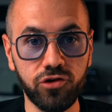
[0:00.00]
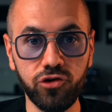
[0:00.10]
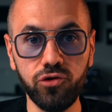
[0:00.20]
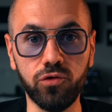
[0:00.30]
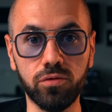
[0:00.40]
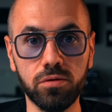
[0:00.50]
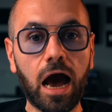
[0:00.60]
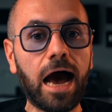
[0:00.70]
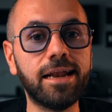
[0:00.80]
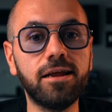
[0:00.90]
to?
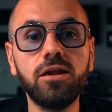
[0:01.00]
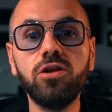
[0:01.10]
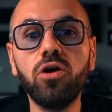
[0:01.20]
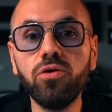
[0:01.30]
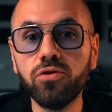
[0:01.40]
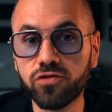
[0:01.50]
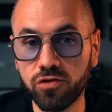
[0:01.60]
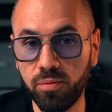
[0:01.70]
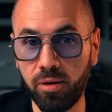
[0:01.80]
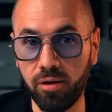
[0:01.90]
I didn't know you're
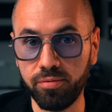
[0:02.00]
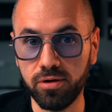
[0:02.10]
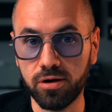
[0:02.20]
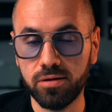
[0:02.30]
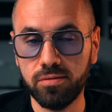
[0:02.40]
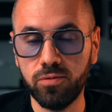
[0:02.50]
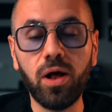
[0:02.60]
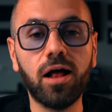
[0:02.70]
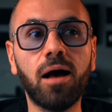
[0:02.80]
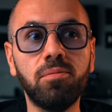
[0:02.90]
so popular.
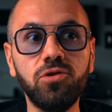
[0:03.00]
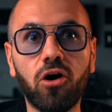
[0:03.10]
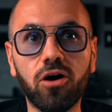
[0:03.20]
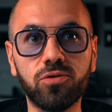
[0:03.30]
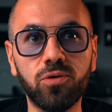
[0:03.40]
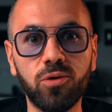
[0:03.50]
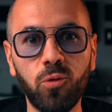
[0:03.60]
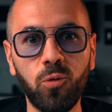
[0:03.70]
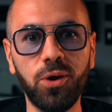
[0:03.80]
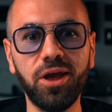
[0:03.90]
Well, I'm not.
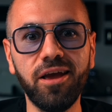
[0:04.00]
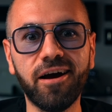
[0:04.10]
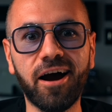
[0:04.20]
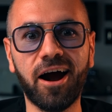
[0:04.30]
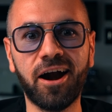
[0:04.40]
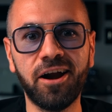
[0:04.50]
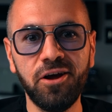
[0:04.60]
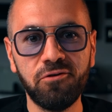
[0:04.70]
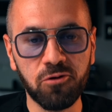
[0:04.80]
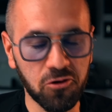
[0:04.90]
We are
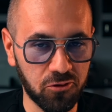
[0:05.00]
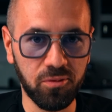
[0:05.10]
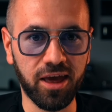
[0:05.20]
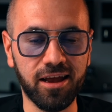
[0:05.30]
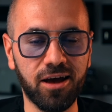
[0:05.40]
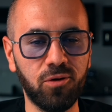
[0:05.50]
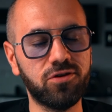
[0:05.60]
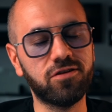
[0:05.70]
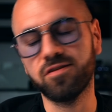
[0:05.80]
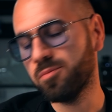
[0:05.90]
from Romania,
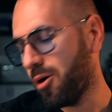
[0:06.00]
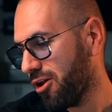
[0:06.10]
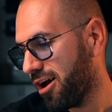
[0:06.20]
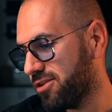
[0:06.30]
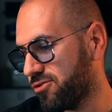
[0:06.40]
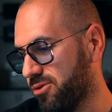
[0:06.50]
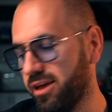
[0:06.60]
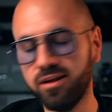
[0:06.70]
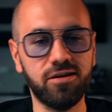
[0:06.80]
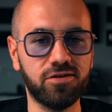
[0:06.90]
which is a small country
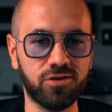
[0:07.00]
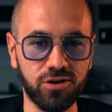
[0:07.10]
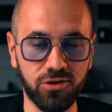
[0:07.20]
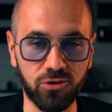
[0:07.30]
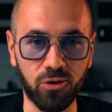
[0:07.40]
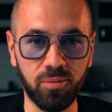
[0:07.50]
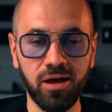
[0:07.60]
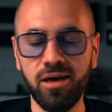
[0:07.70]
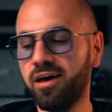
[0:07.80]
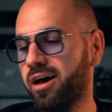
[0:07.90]
in Eastern Europe.
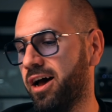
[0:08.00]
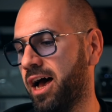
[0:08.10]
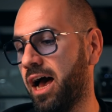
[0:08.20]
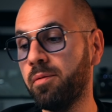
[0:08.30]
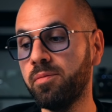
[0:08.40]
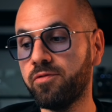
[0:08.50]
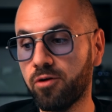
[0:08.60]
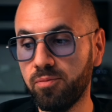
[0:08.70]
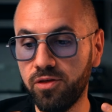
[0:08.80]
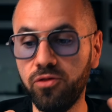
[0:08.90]
Uh, I'm
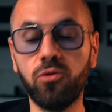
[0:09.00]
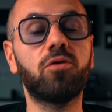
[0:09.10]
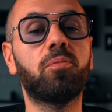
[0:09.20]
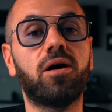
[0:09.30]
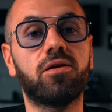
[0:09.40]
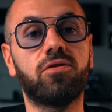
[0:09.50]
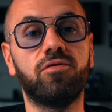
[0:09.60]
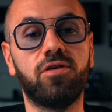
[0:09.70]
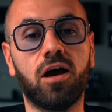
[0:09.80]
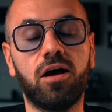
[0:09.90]
from the north part
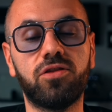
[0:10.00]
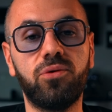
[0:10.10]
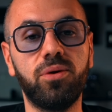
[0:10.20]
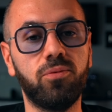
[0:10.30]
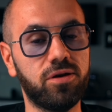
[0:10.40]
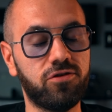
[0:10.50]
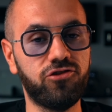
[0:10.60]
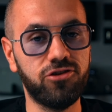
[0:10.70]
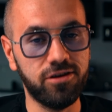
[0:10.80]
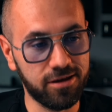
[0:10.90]
of the country,
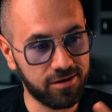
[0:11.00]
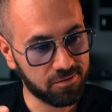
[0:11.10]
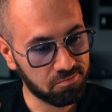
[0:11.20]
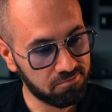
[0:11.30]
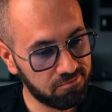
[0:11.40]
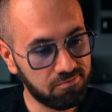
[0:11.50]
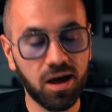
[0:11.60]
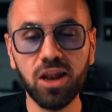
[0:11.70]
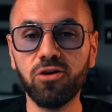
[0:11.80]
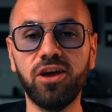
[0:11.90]
which is
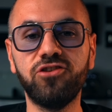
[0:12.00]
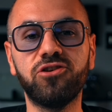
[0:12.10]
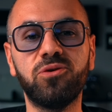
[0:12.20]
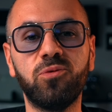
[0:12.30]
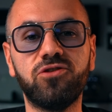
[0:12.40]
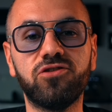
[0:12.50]
a location which